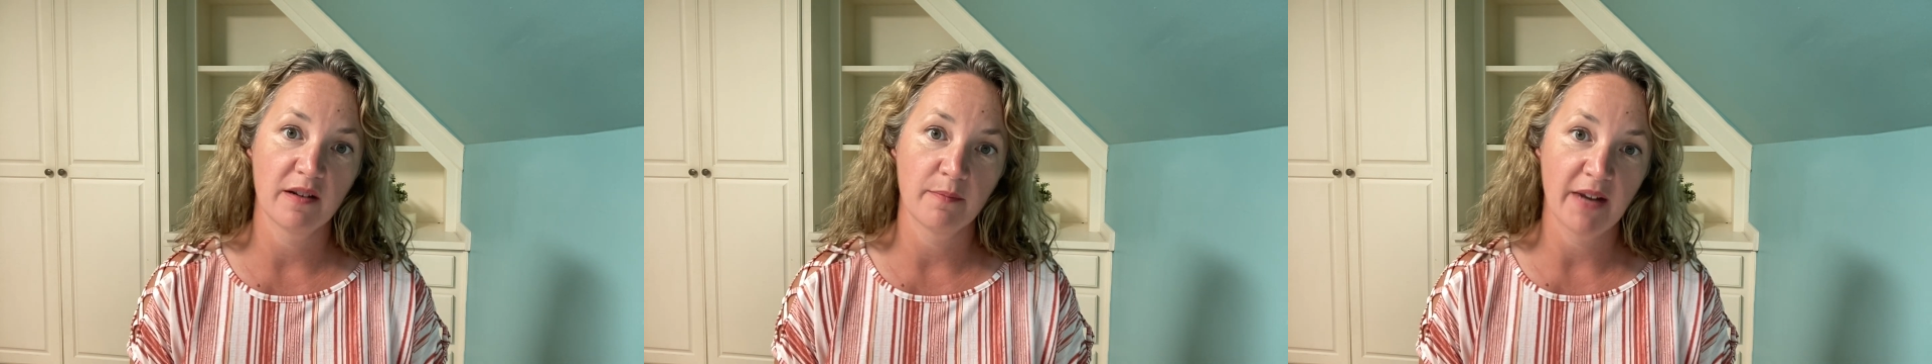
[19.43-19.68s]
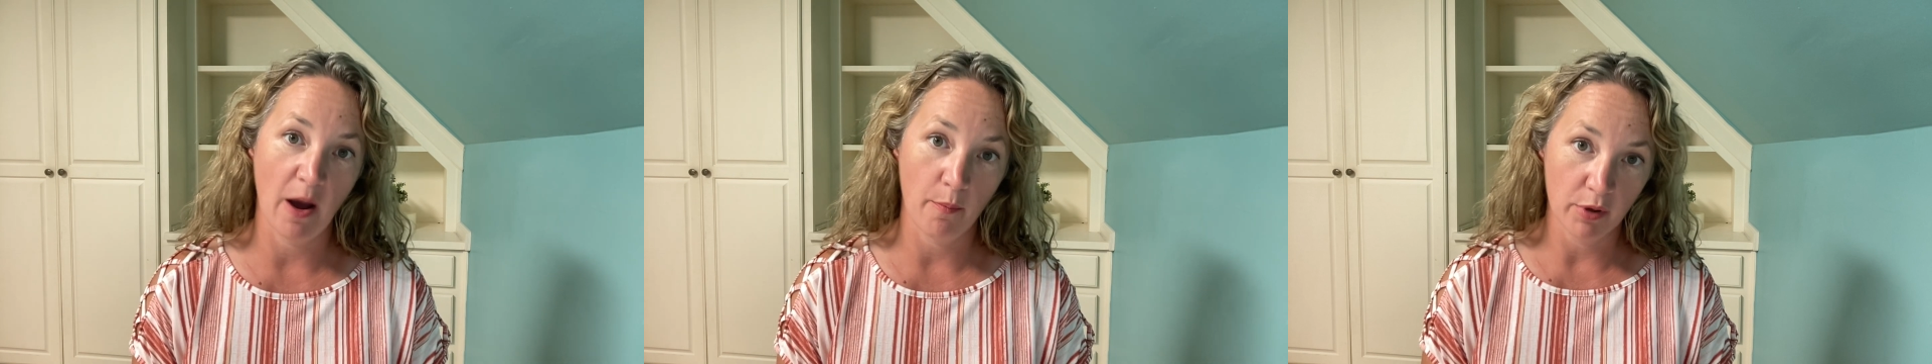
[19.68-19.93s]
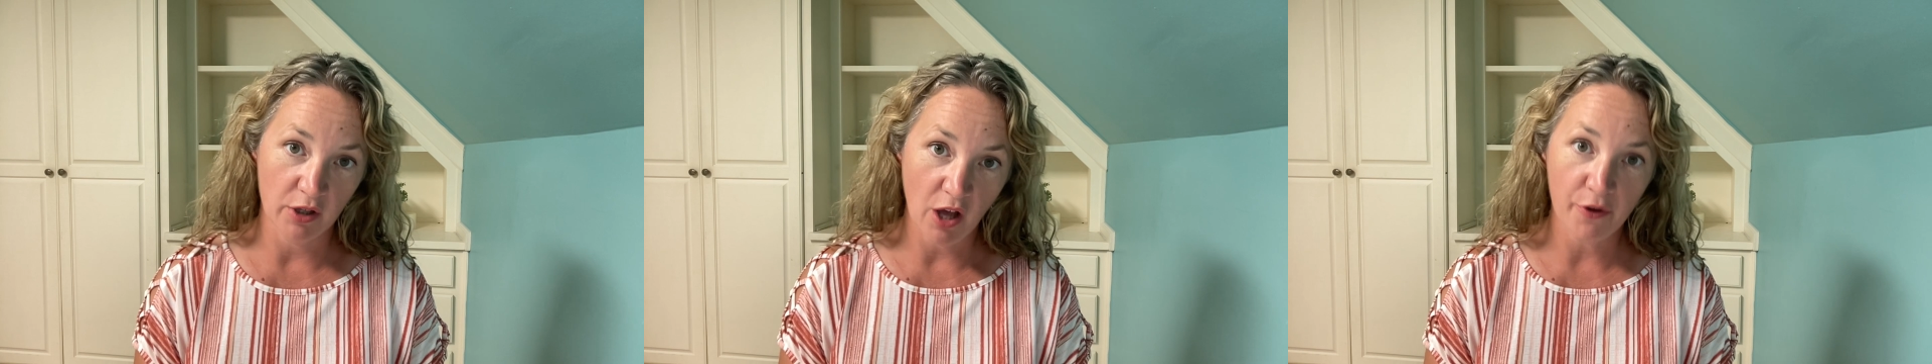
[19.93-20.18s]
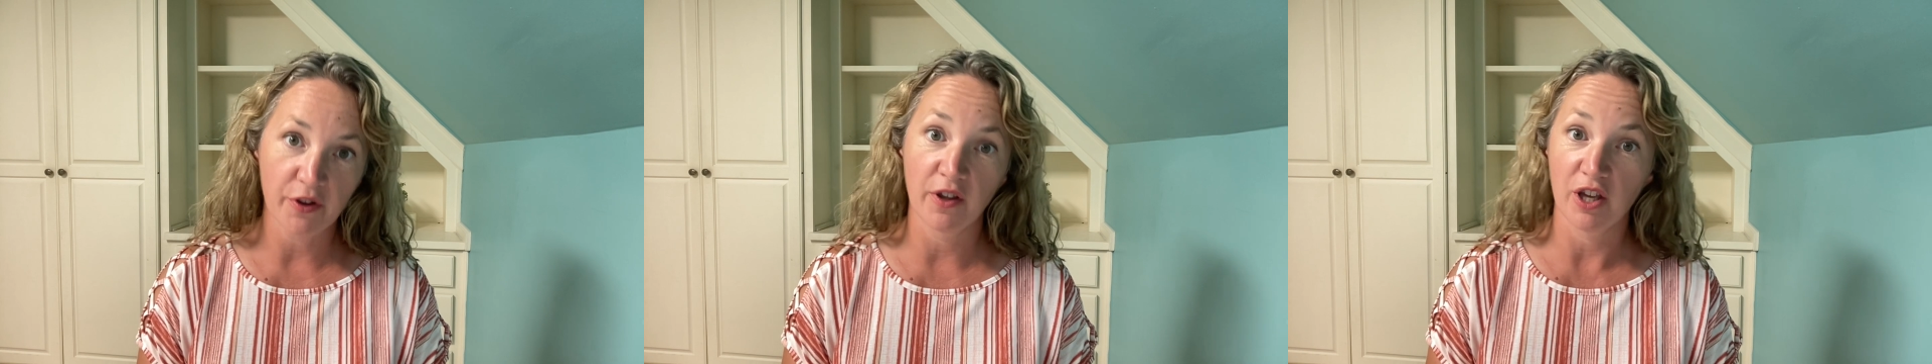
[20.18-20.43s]
down below
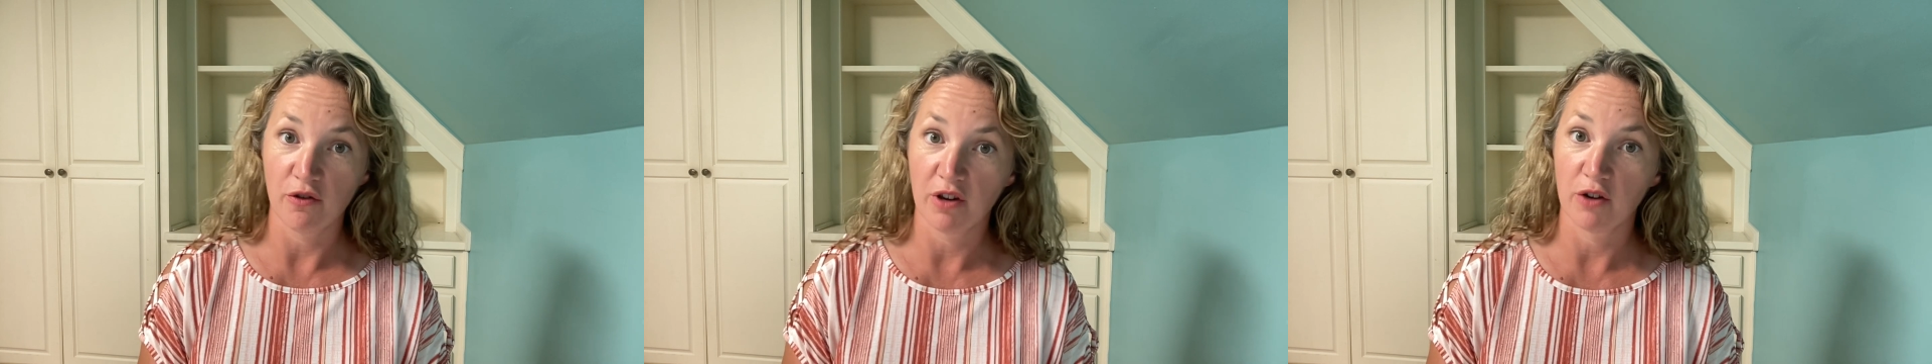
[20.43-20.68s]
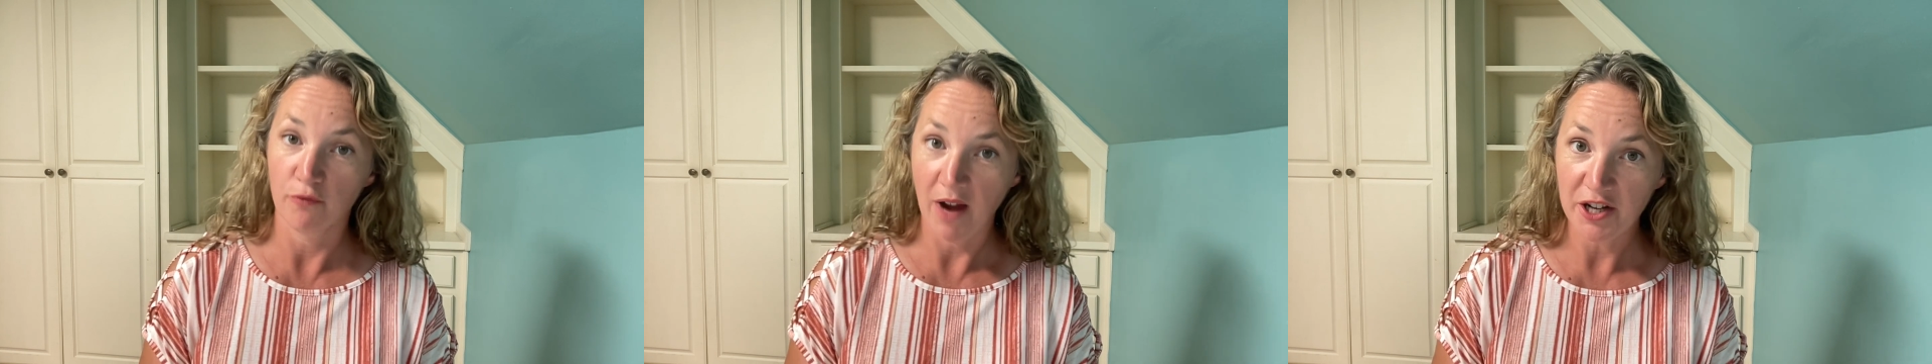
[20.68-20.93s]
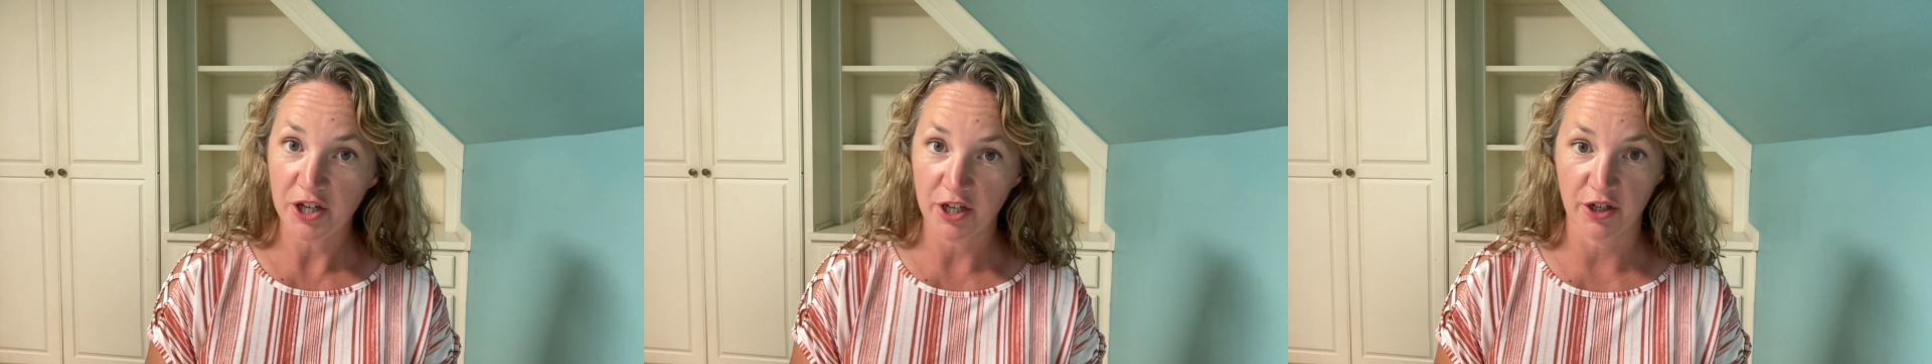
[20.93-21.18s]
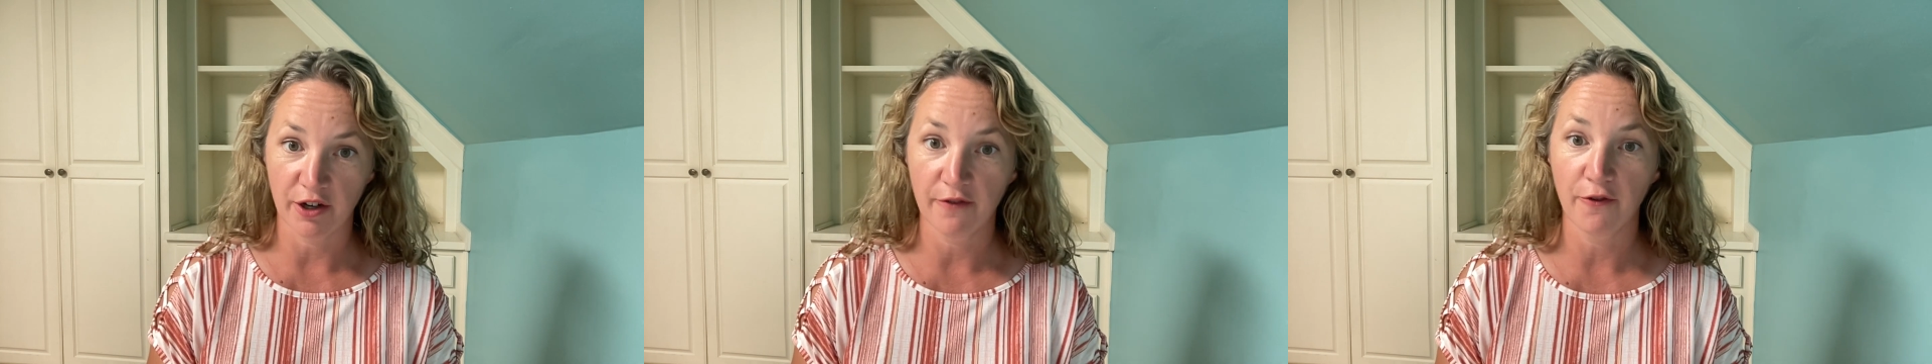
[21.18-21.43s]
so that you can
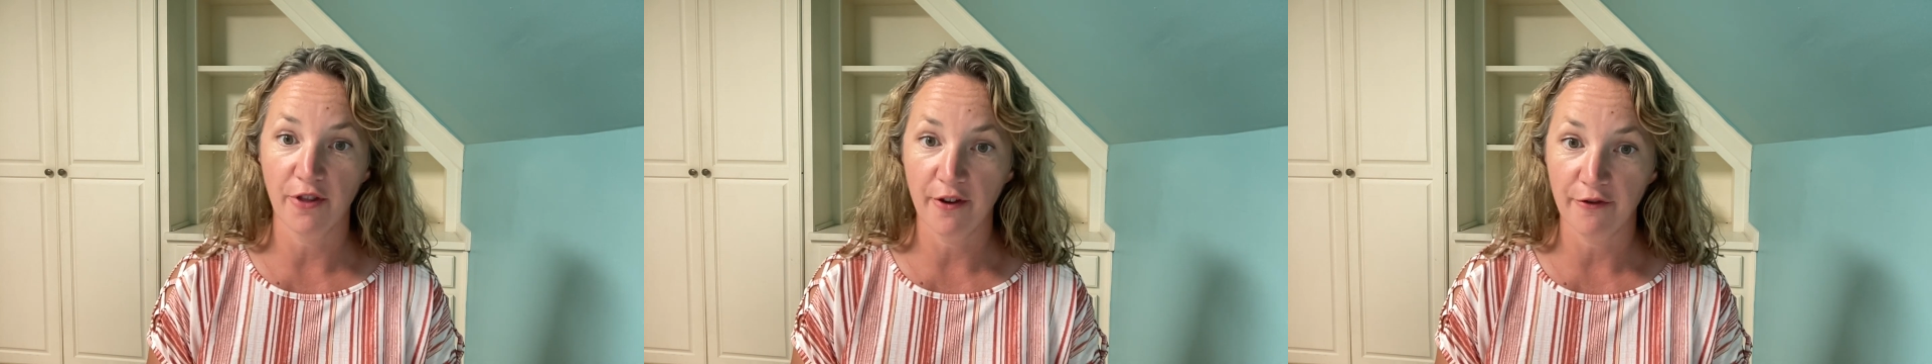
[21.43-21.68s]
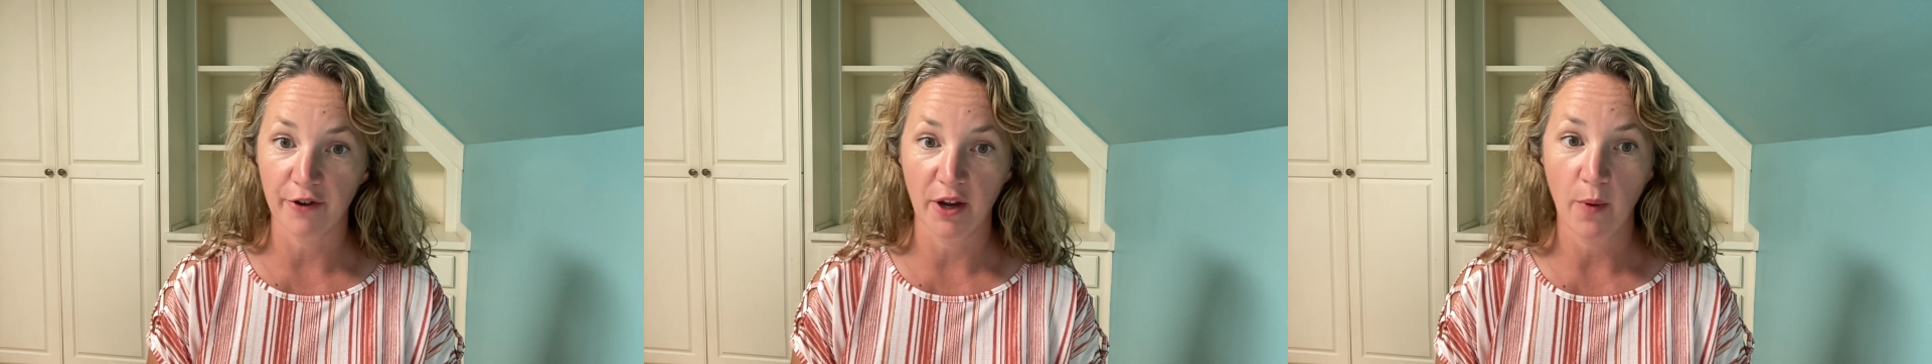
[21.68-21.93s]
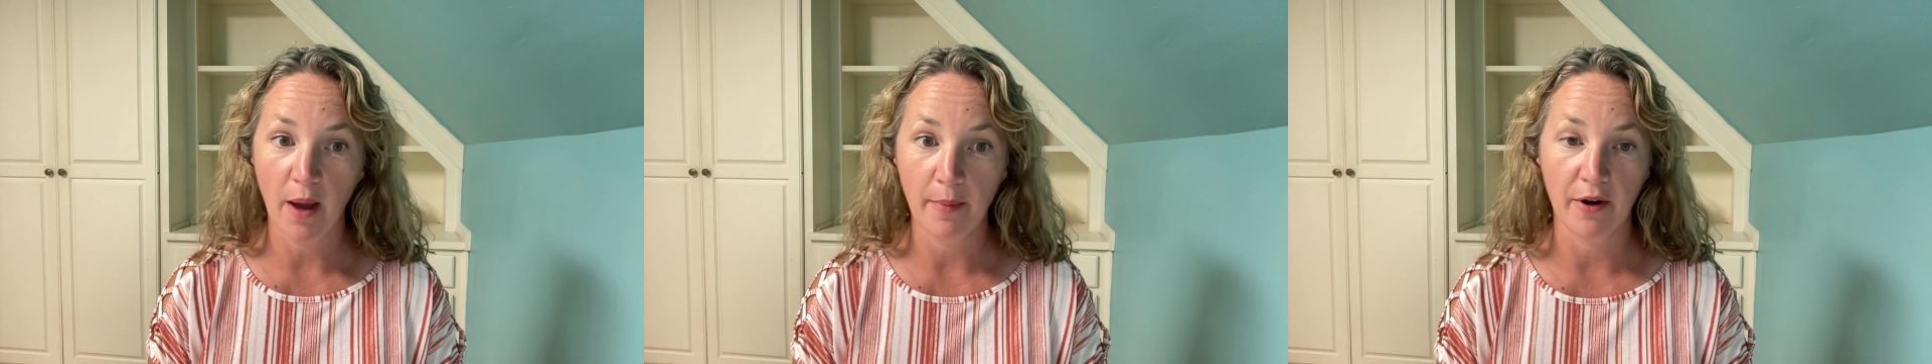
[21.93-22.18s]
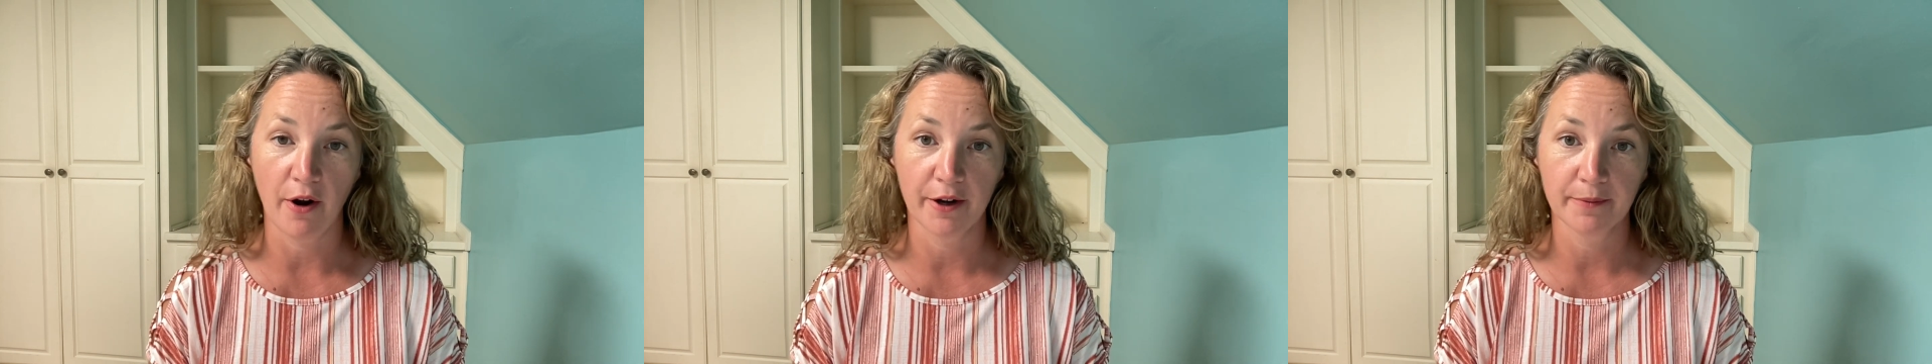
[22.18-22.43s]
register for the free
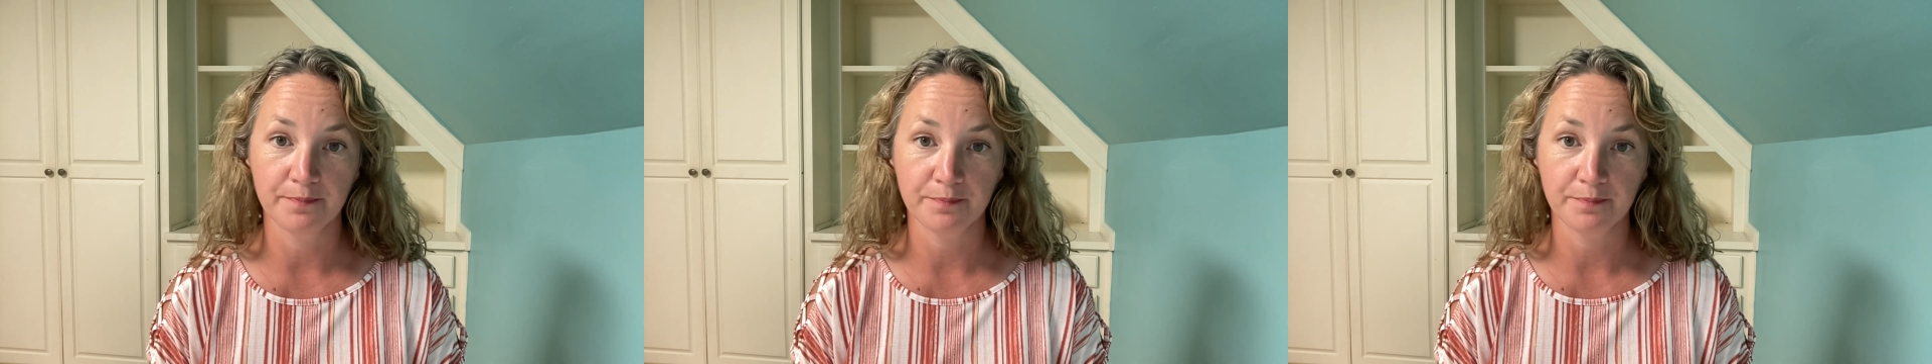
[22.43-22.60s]
webinar.